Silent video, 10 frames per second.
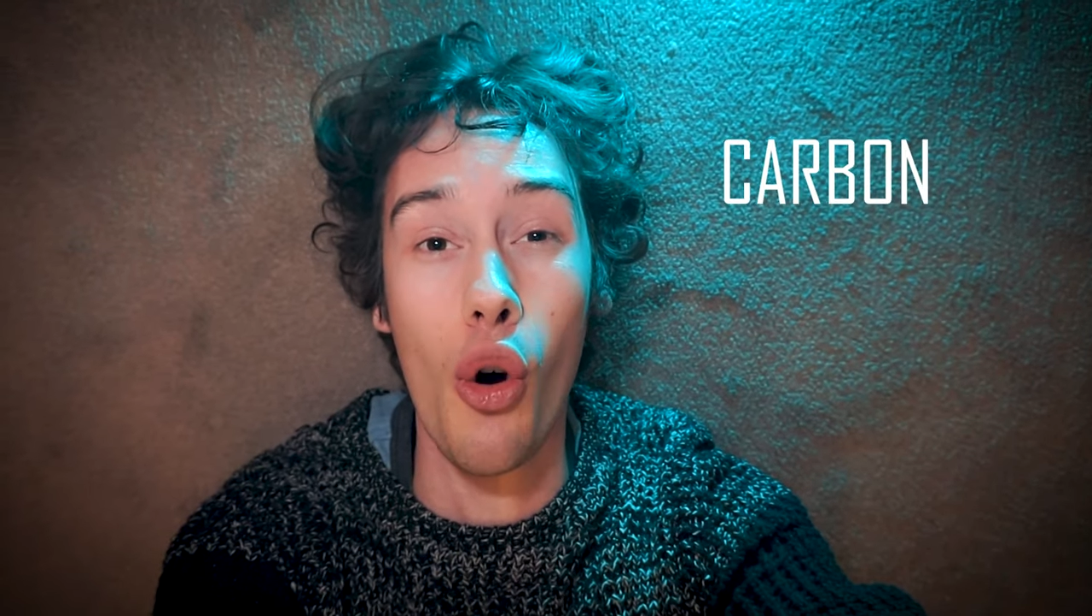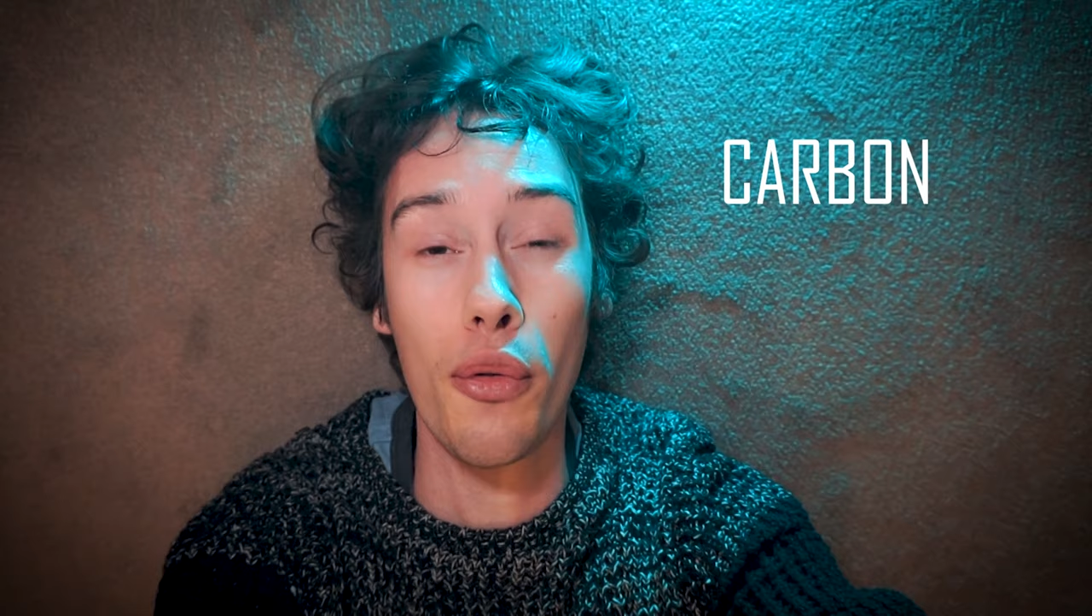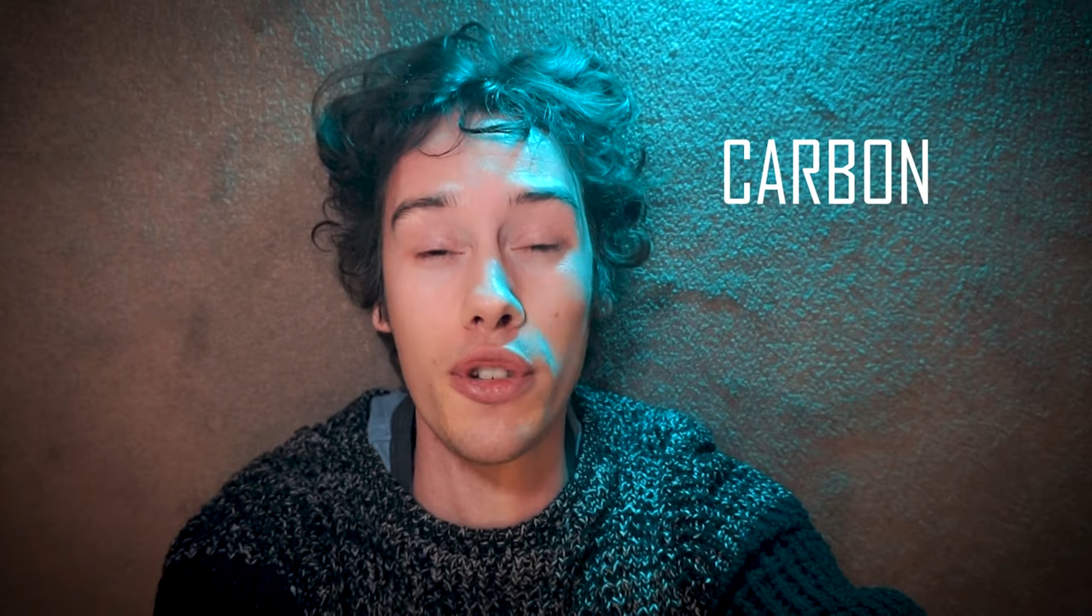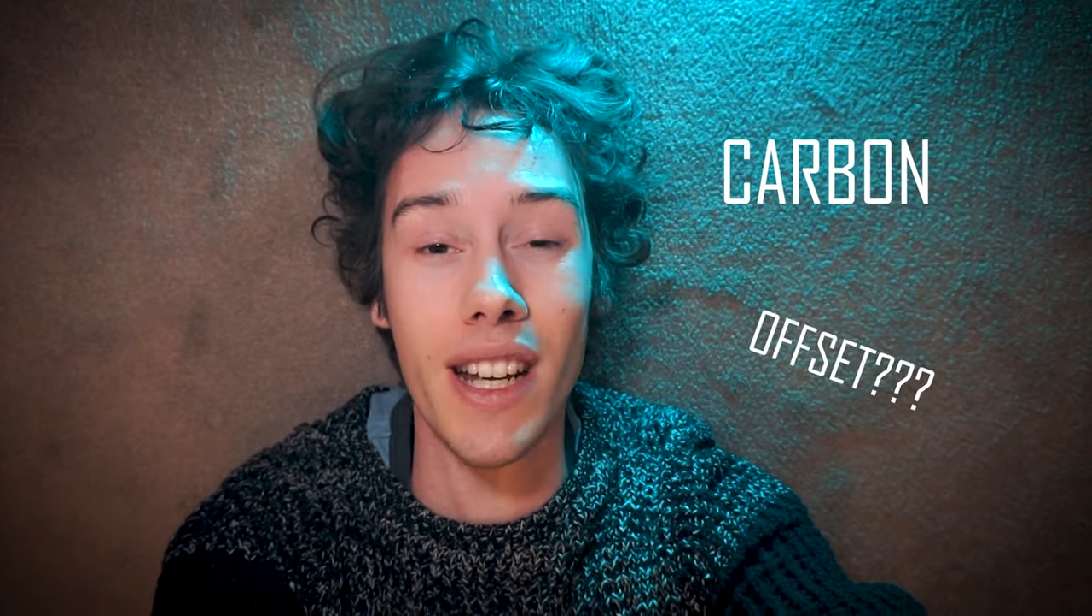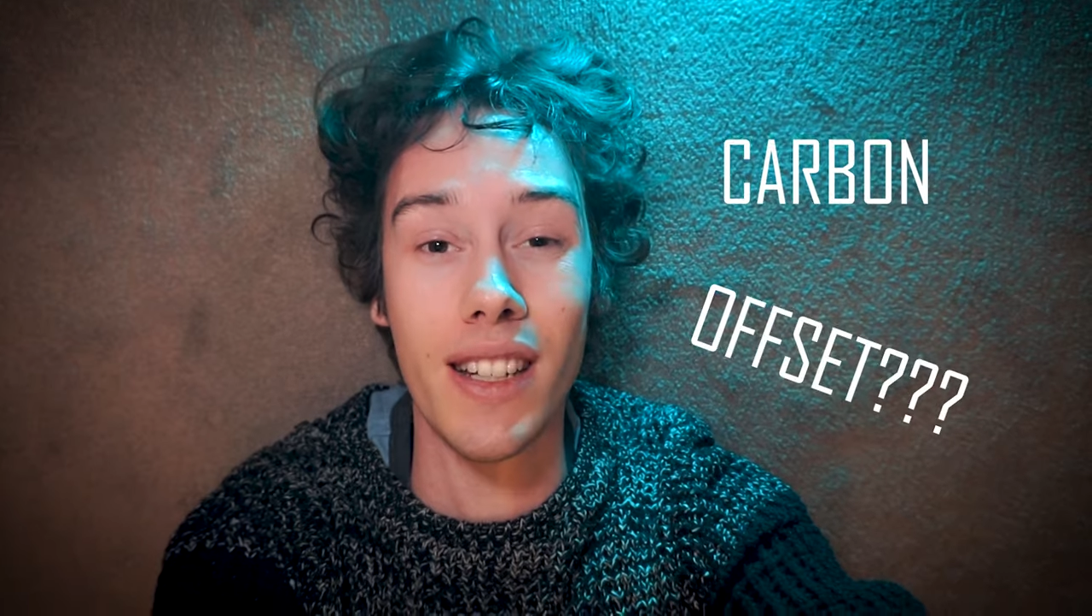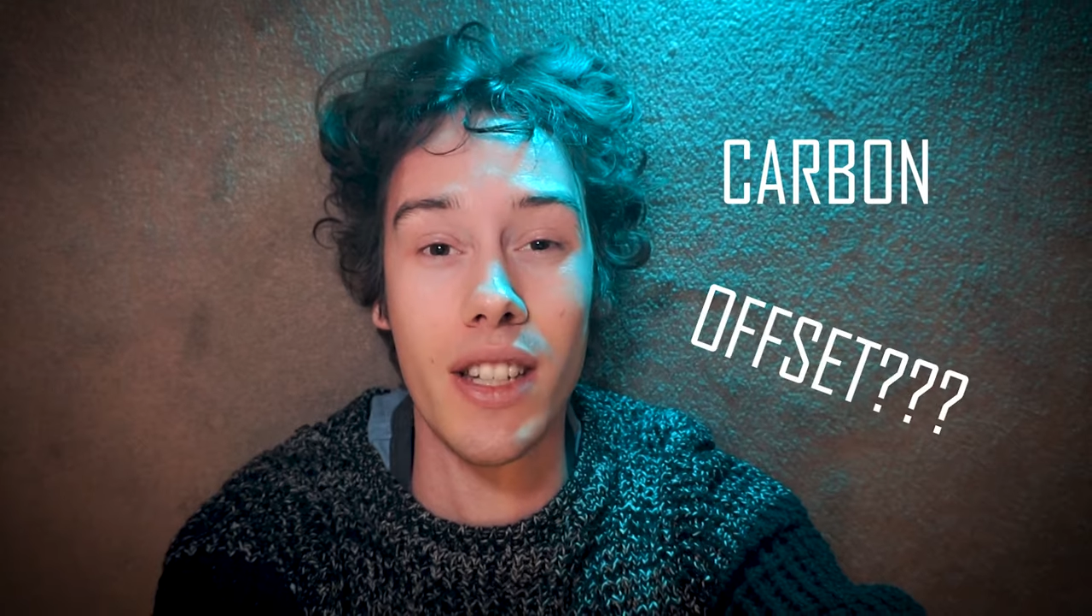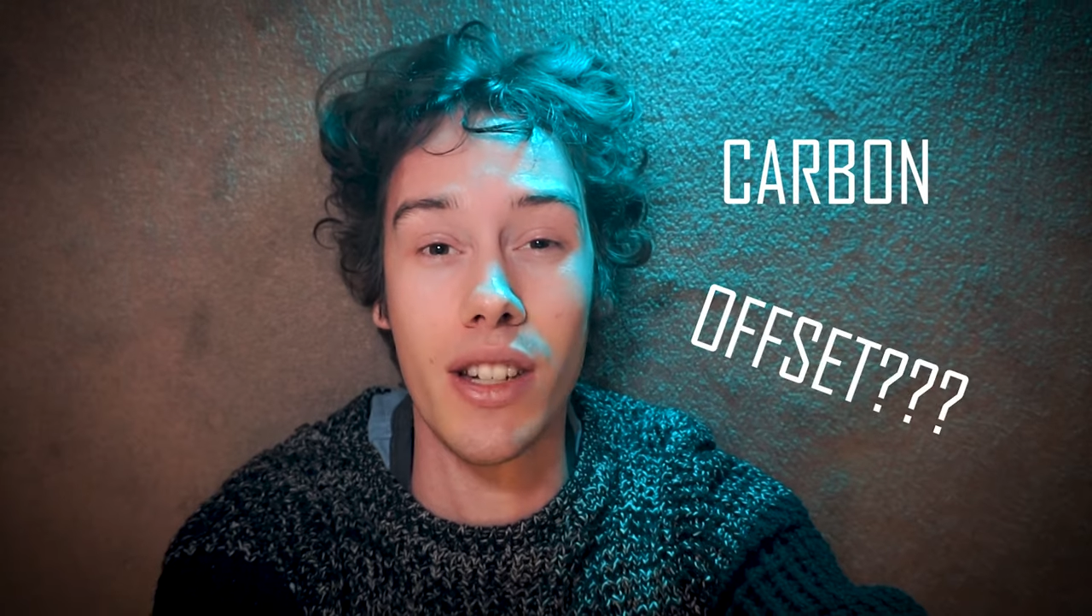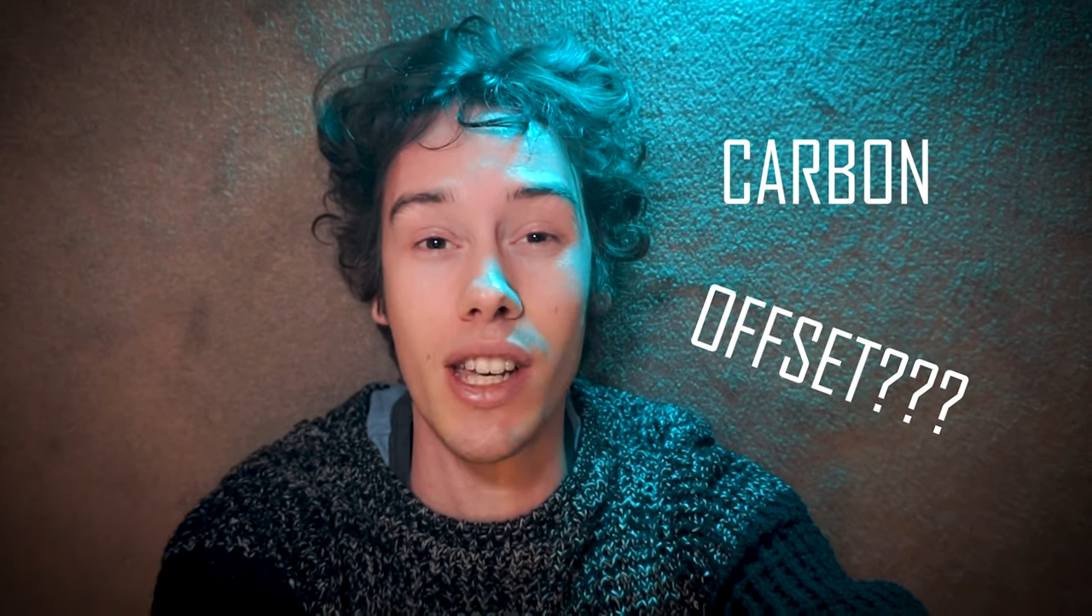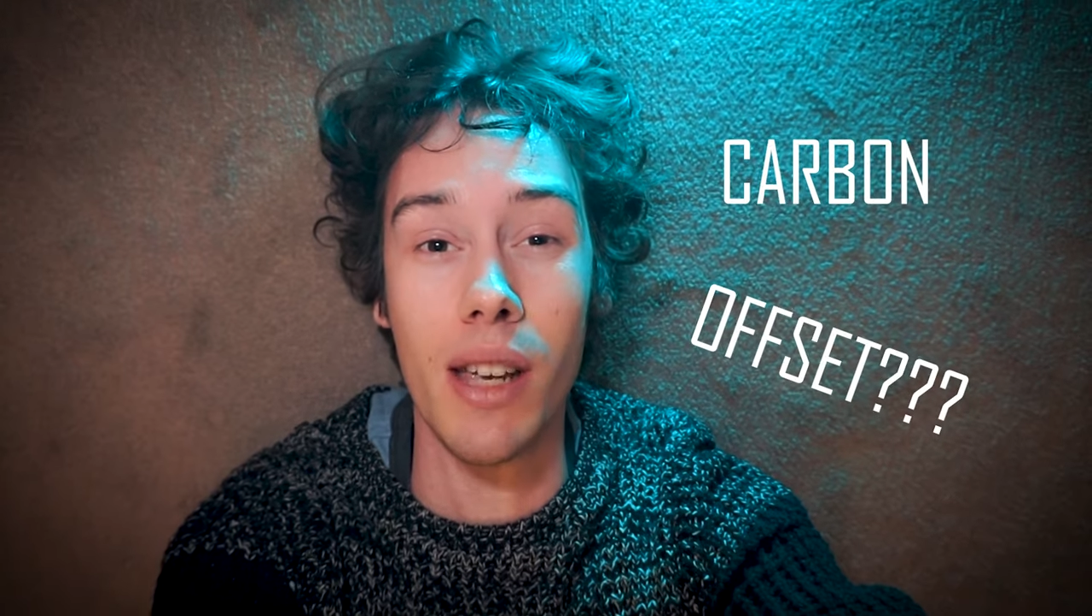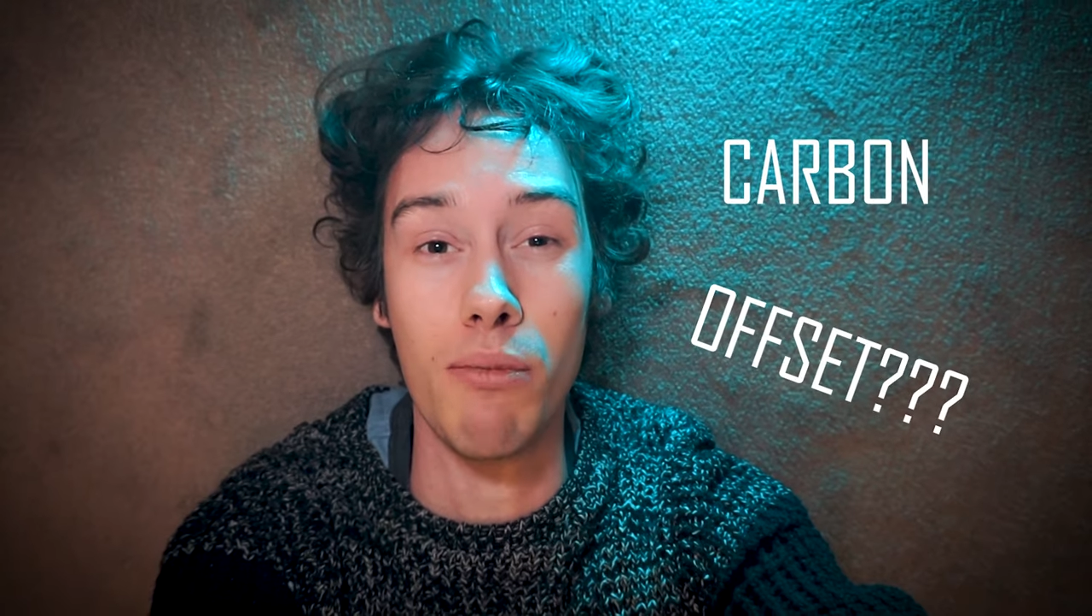offset
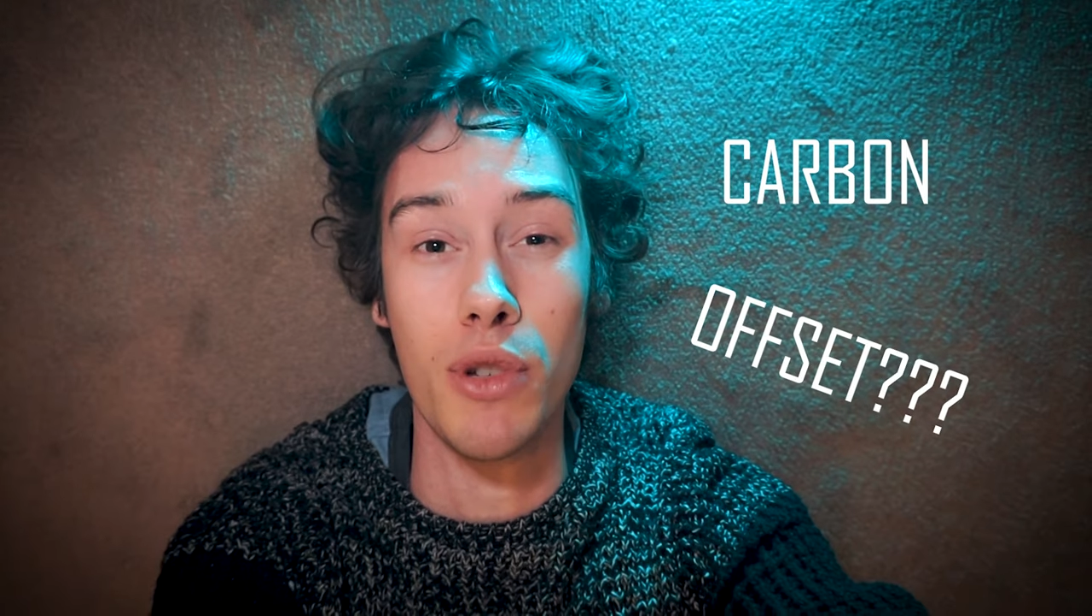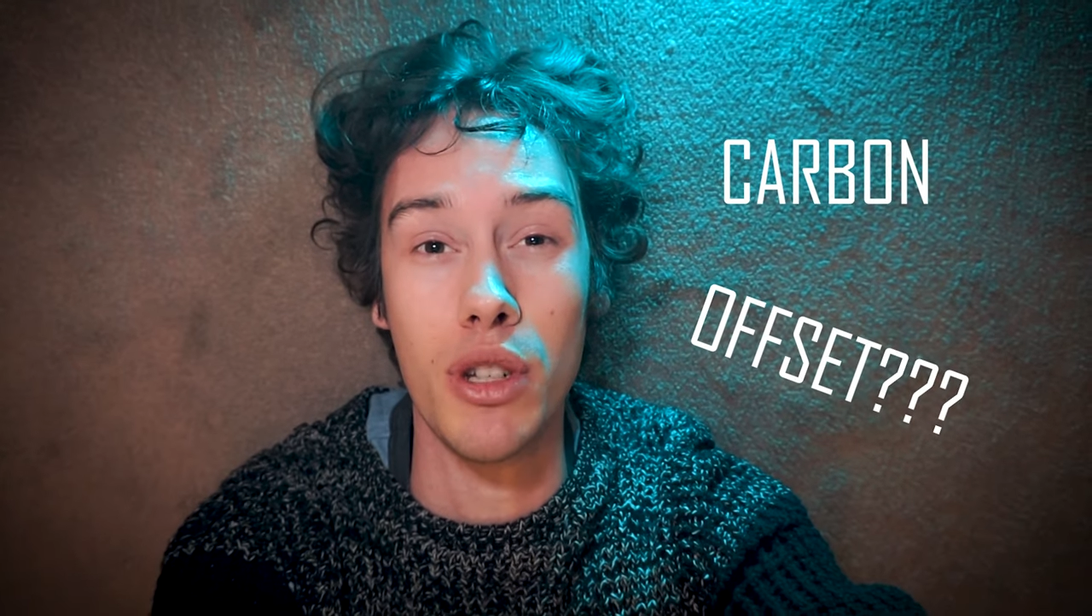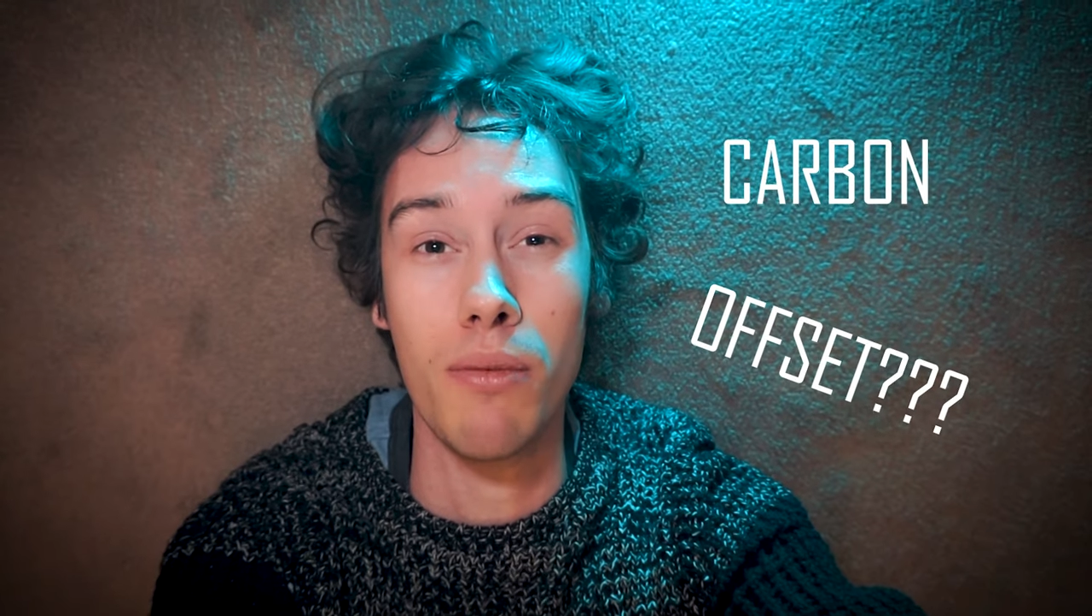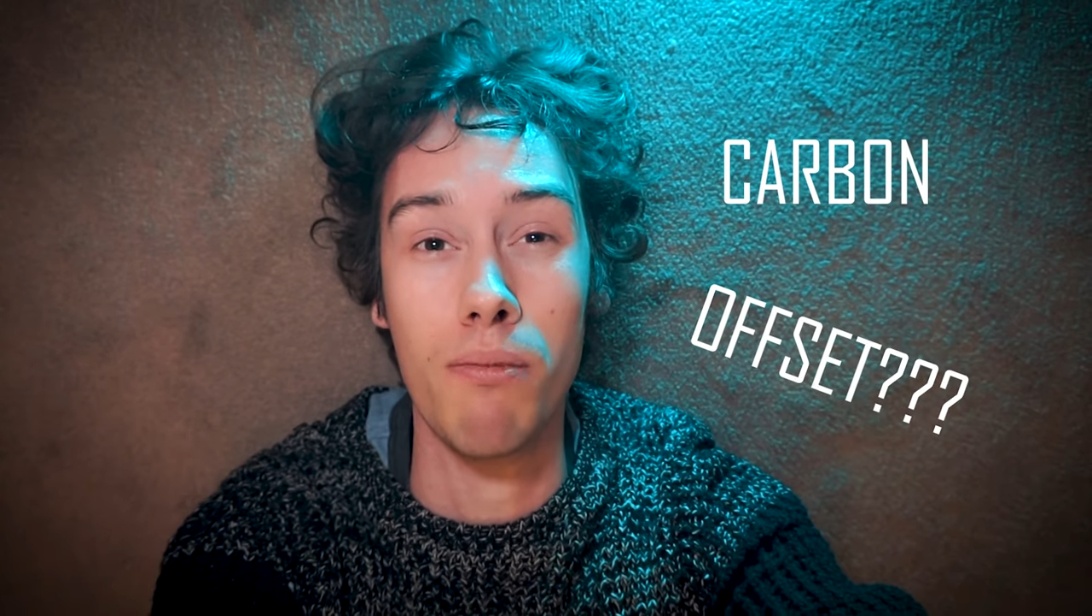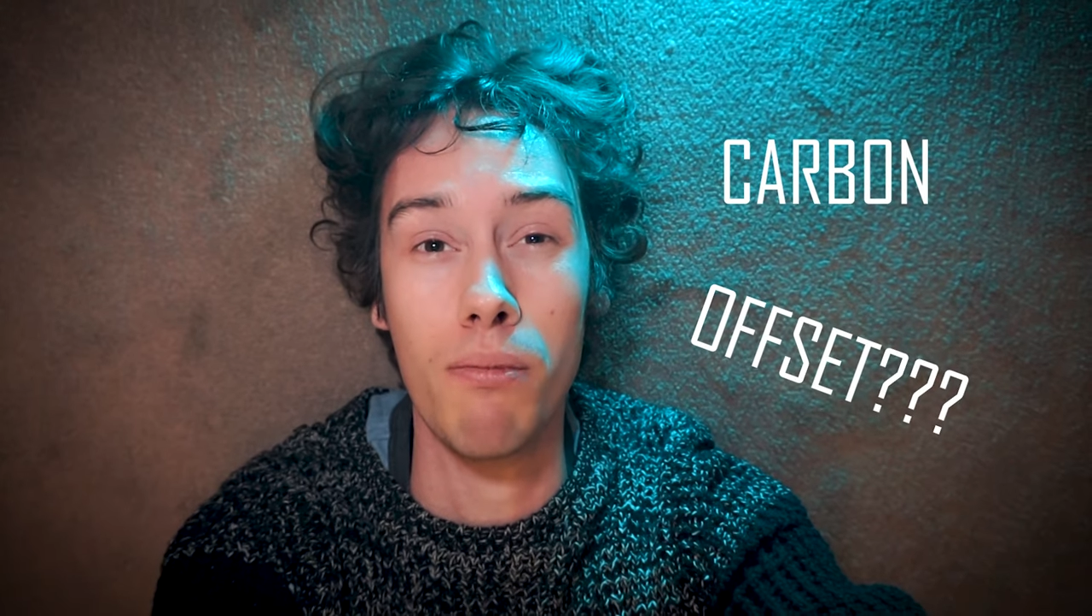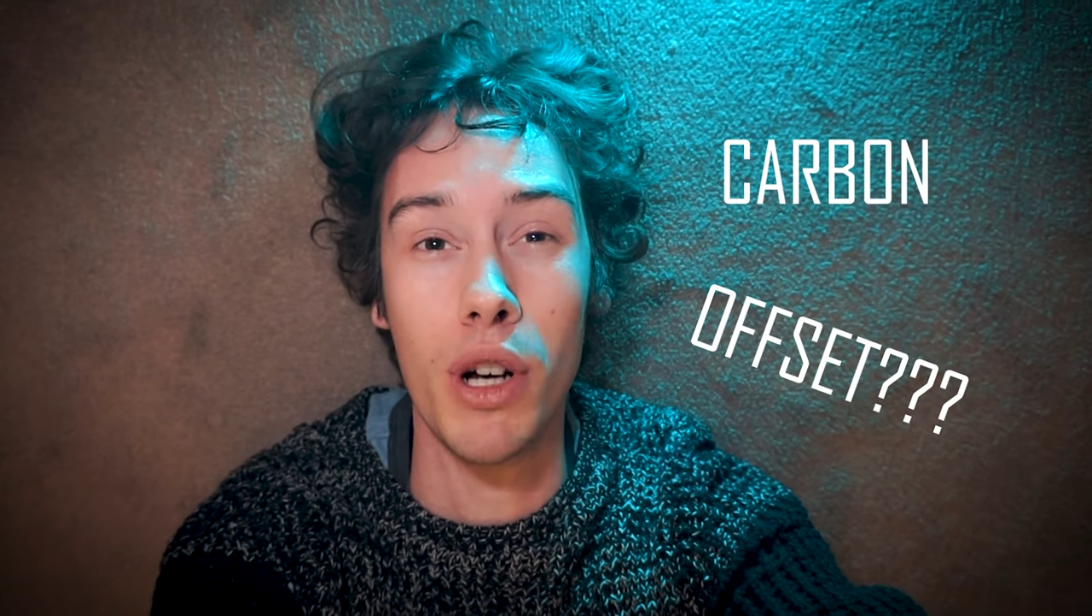schemes.